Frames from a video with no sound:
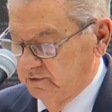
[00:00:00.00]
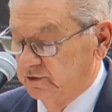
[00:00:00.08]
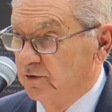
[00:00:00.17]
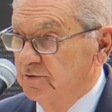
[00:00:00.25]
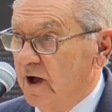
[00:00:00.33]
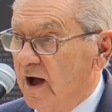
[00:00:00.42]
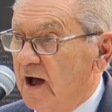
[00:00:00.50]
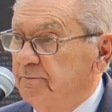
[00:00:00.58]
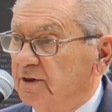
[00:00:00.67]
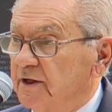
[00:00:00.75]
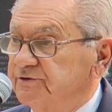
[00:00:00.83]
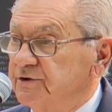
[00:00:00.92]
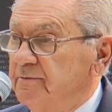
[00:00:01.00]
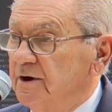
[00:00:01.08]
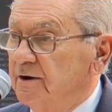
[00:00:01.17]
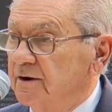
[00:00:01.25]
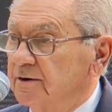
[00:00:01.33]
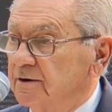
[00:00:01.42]
So God bless
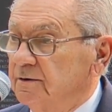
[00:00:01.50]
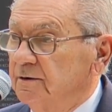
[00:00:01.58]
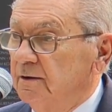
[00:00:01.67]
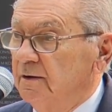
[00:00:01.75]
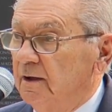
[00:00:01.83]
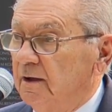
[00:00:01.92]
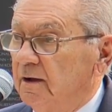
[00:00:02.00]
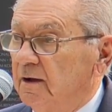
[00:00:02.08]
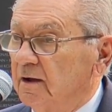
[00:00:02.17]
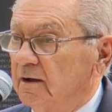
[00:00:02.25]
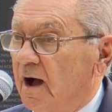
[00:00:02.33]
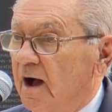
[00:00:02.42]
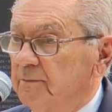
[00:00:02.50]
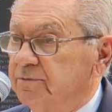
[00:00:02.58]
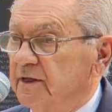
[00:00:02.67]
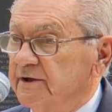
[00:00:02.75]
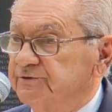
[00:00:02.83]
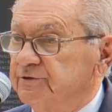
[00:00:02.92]
America, God
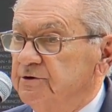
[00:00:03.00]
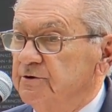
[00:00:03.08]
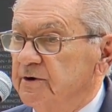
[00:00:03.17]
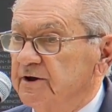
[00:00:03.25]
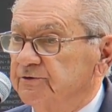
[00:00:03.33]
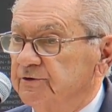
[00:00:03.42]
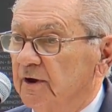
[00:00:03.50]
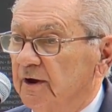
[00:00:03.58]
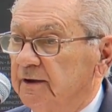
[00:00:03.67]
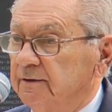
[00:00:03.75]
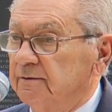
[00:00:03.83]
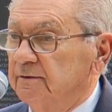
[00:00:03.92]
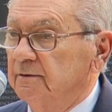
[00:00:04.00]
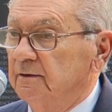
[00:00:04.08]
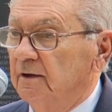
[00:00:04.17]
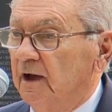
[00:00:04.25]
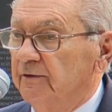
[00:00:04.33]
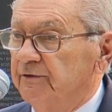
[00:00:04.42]
bless the USA,
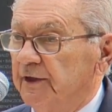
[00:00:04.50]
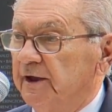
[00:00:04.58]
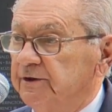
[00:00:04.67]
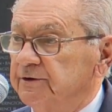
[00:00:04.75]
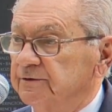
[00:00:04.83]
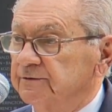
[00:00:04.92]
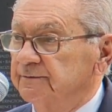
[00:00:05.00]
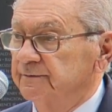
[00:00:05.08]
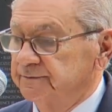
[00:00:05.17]
and thank you.